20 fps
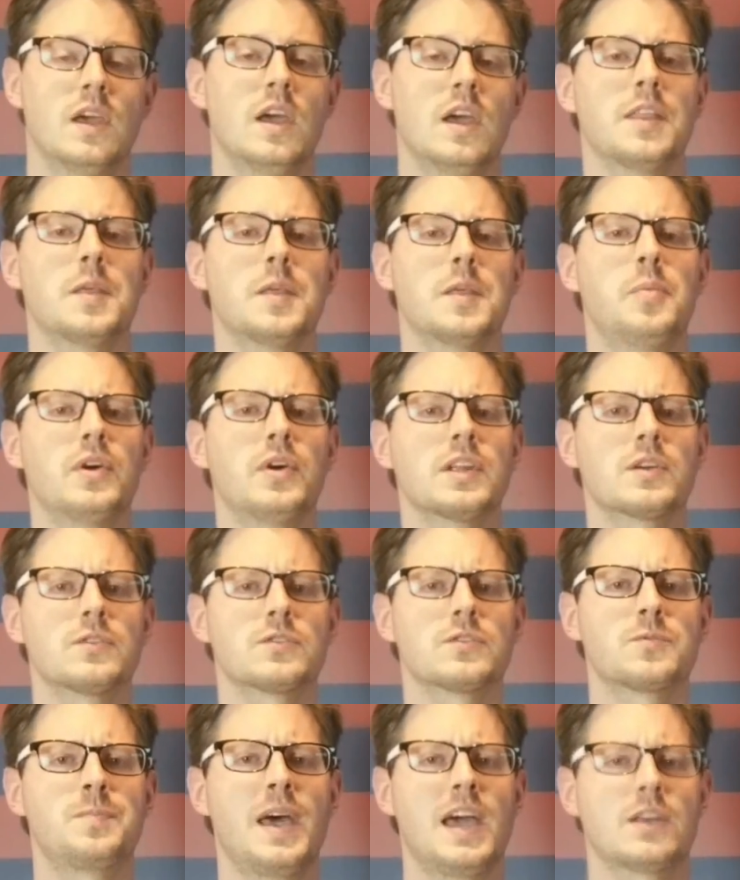The political
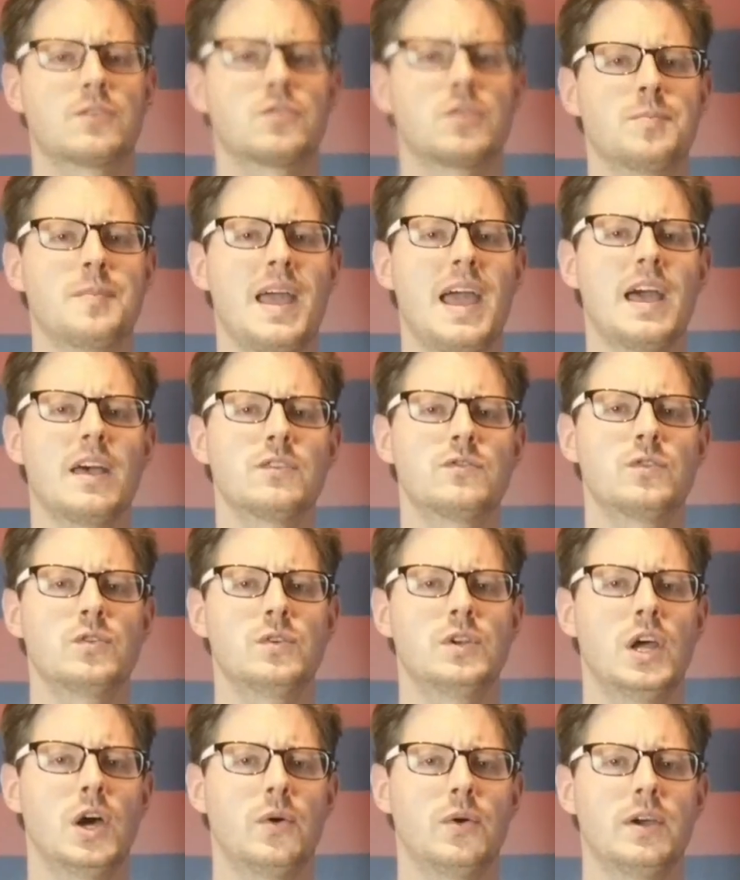spectrum, as you
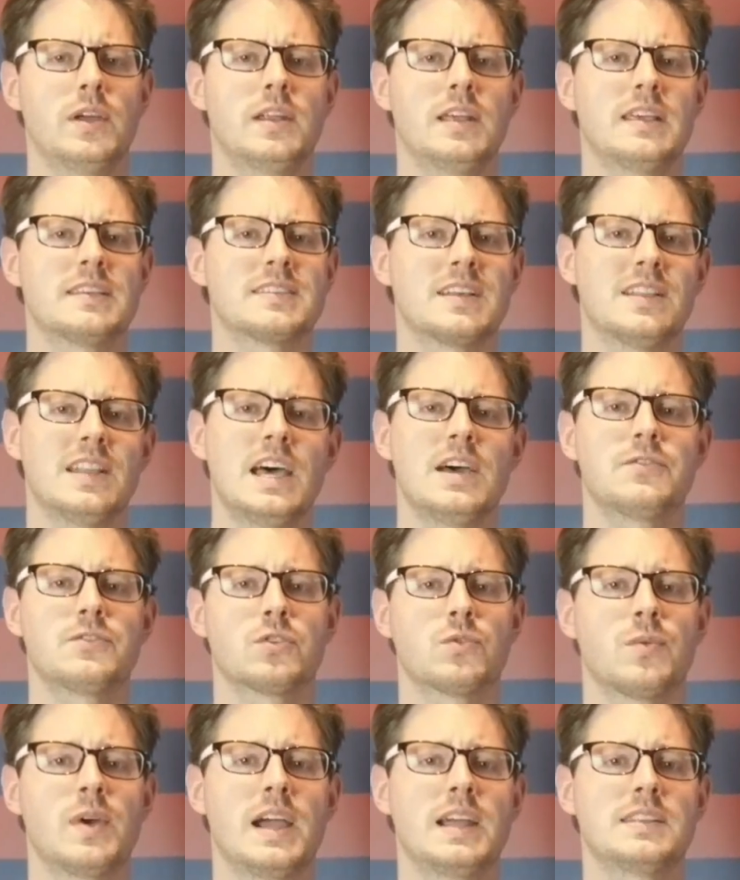know it, is a
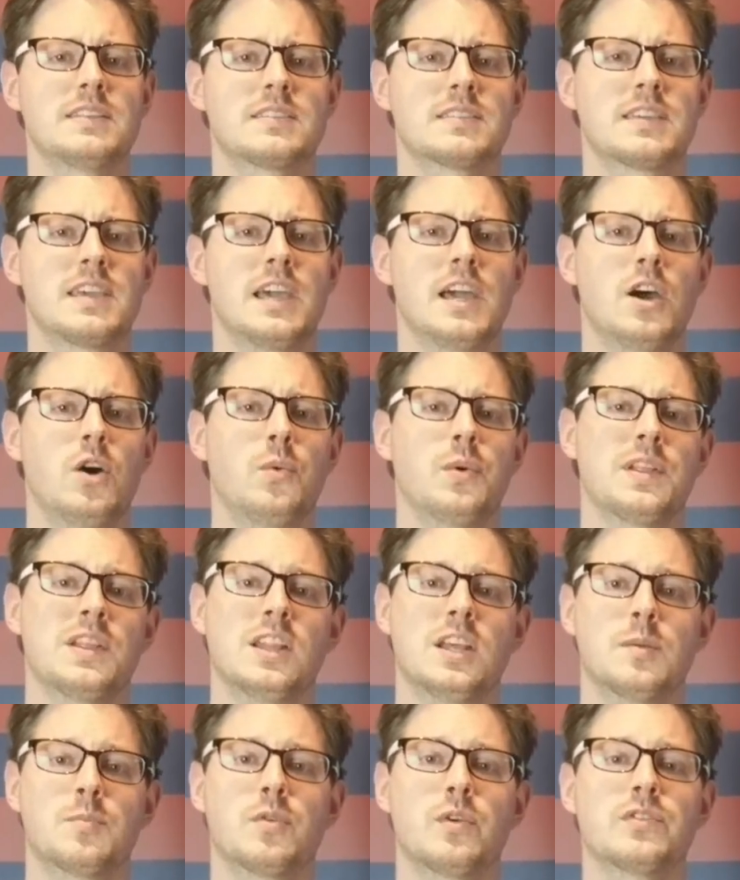left-to-right scale with
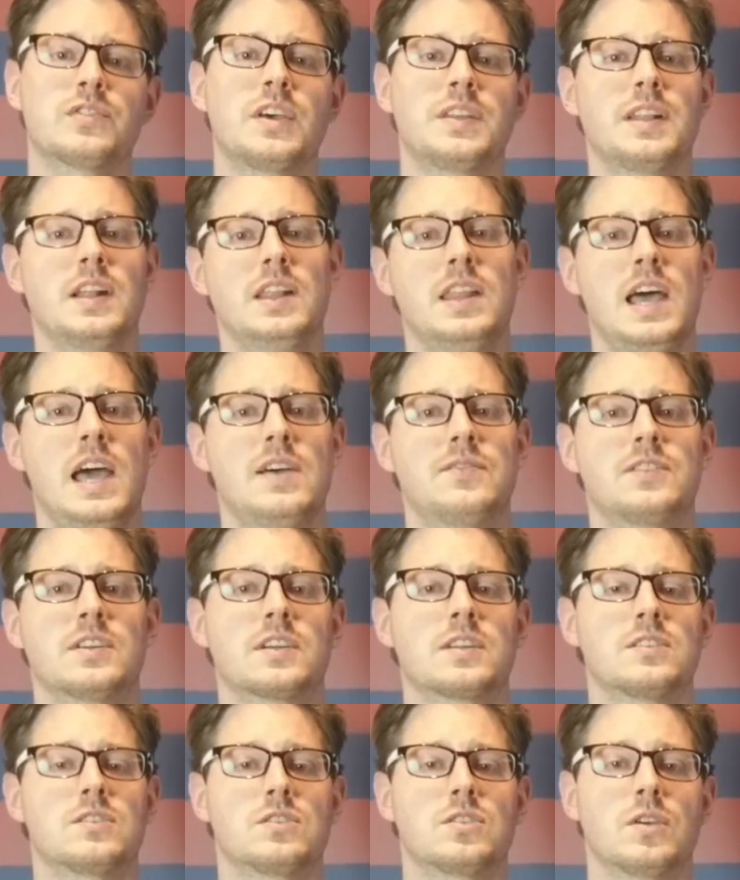liberals on the left and
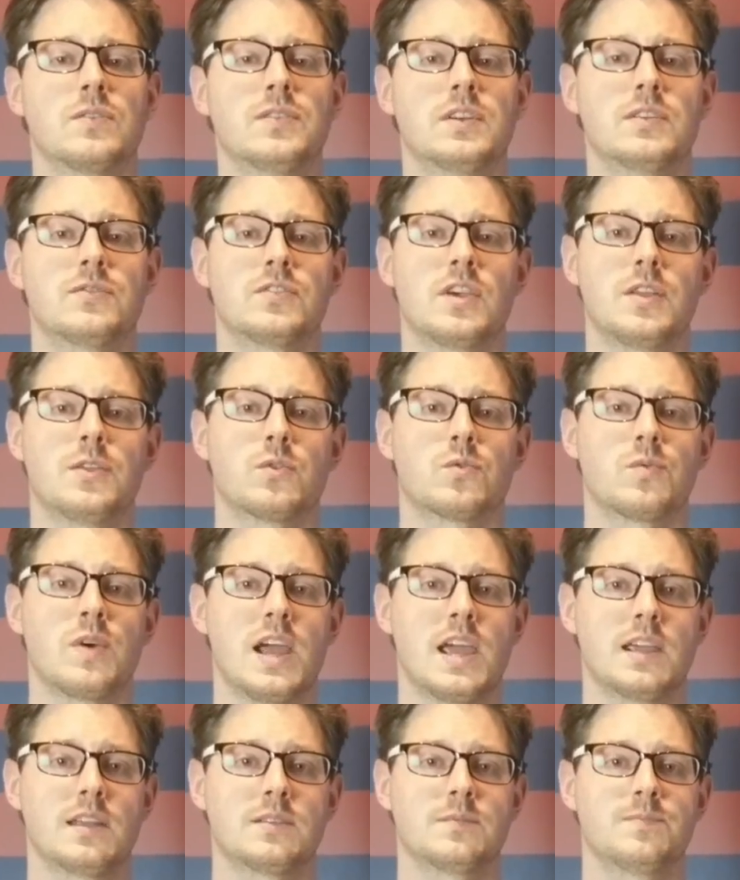conservatives on the
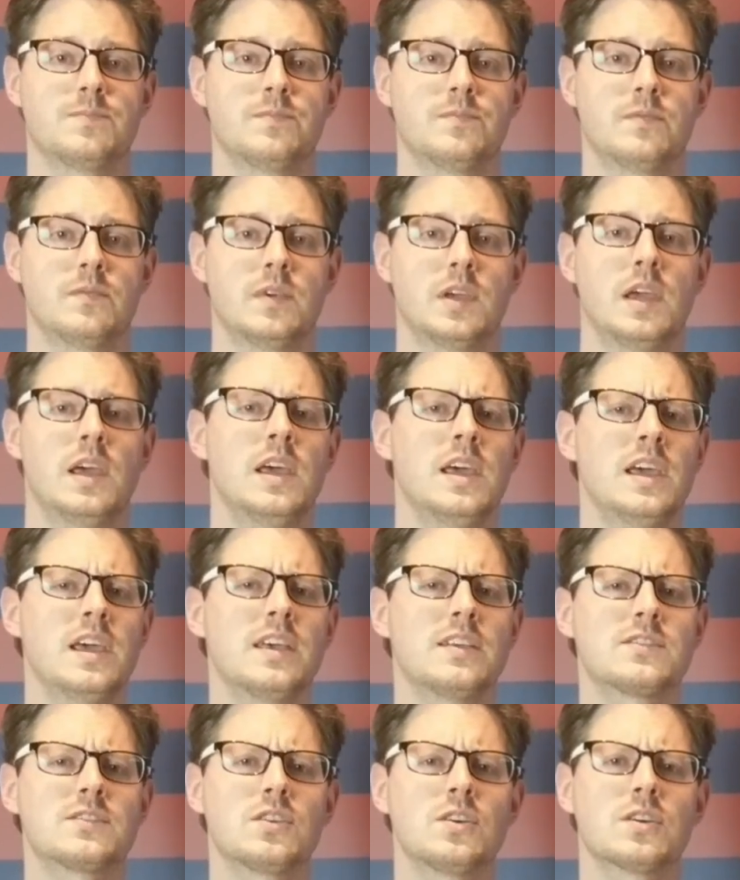right.
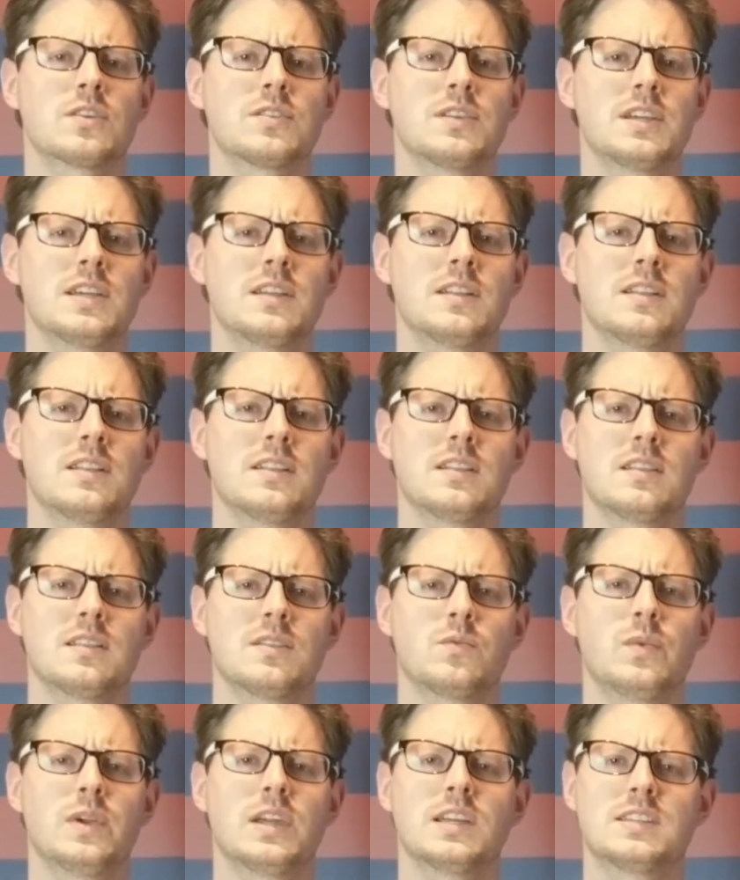Historically,
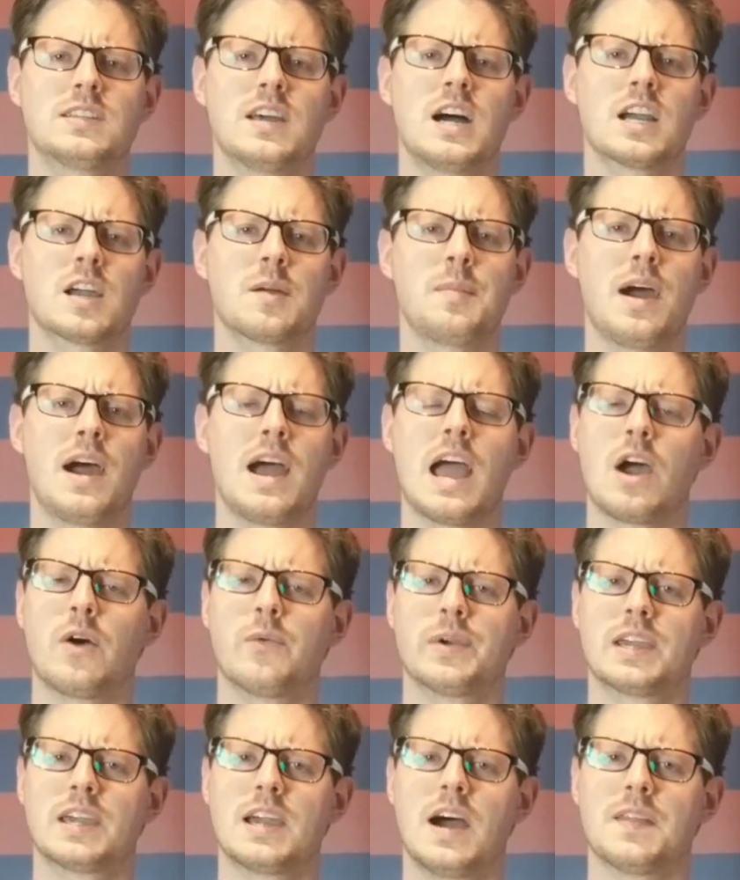we could talk about how we
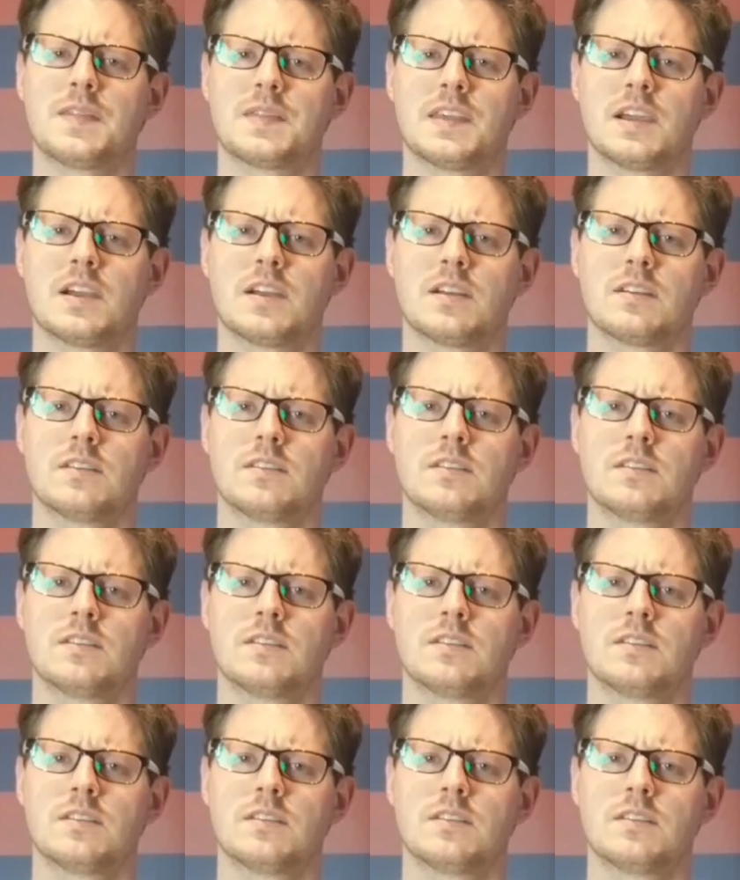got there.